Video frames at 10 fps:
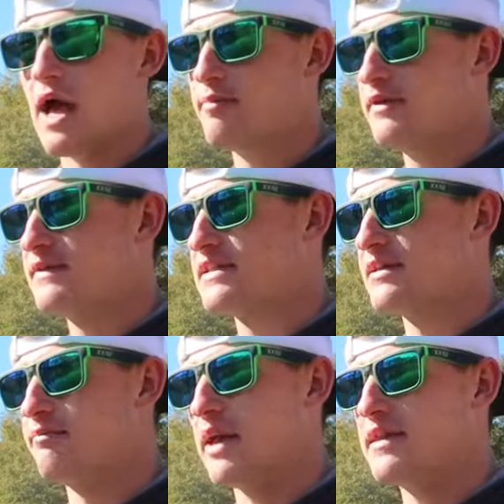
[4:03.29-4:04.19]
I believe this
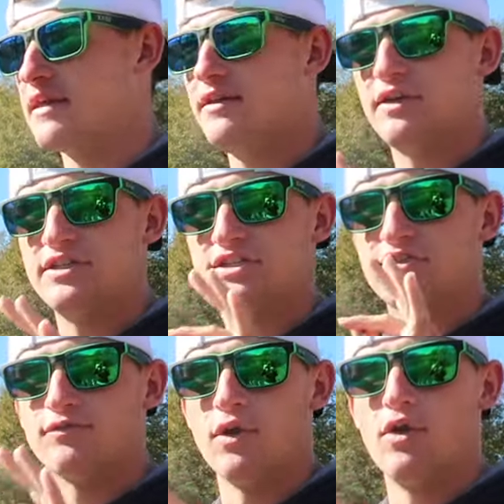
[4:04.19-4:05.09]
is a bait that you can
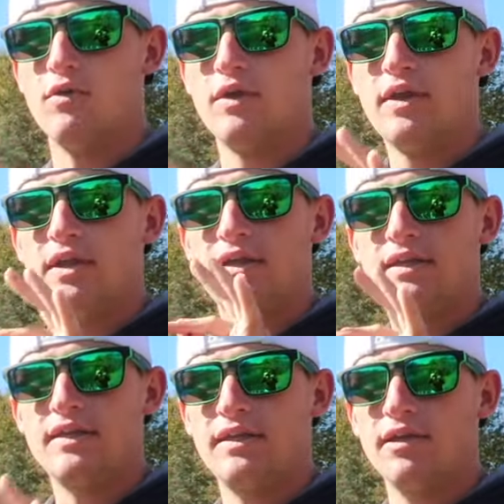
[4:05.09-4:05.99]
just throw
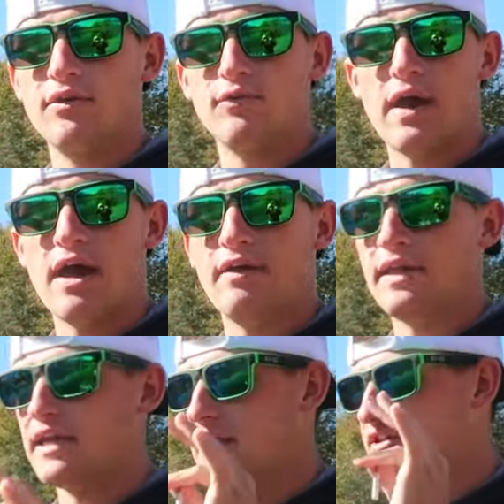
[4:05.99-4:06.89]
year
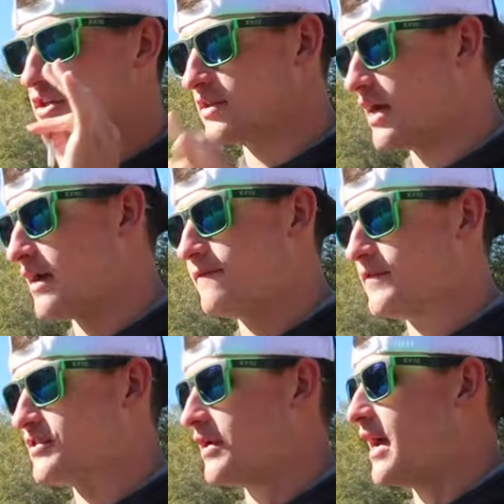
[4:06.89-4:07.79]
round and catch a lot of
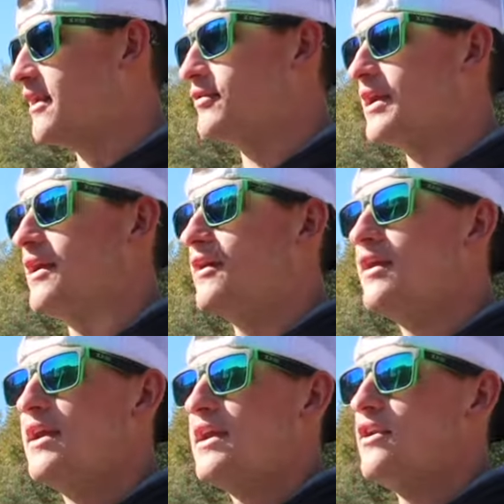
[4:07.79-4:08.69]
fish on it. I don't care,
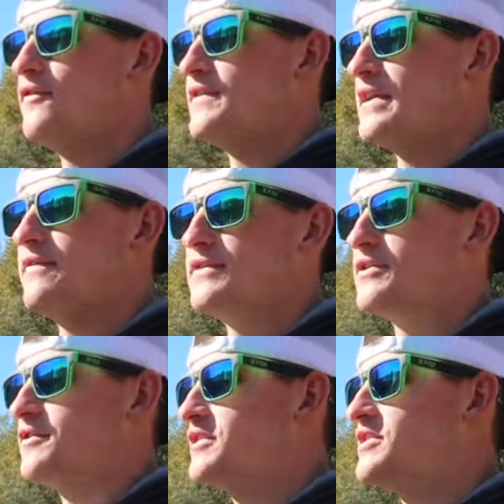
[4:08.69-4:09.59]
you know, if it's
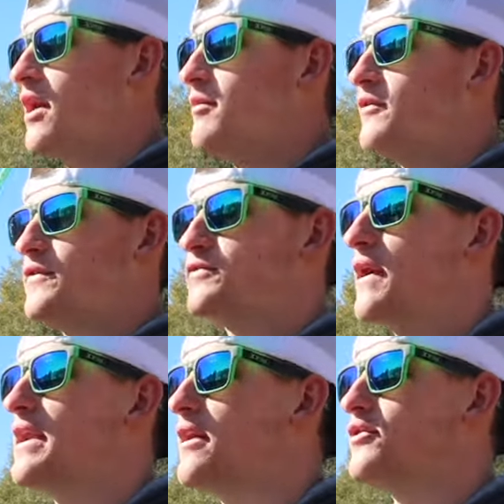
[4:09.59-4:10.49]
during the summer, if it's
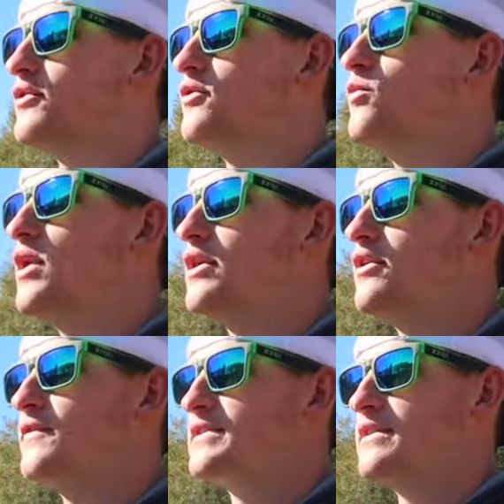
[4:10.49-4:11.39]
right now during the
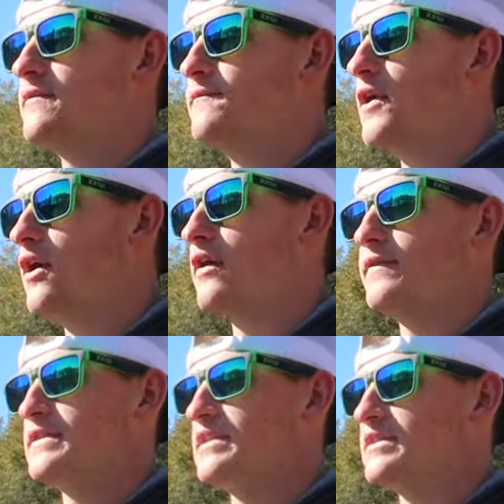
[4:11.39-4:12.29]
winter, if it's in the fall,
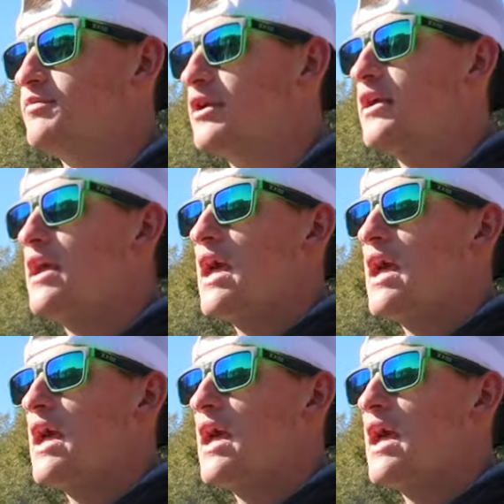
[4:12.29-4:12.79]
if it's in the spring.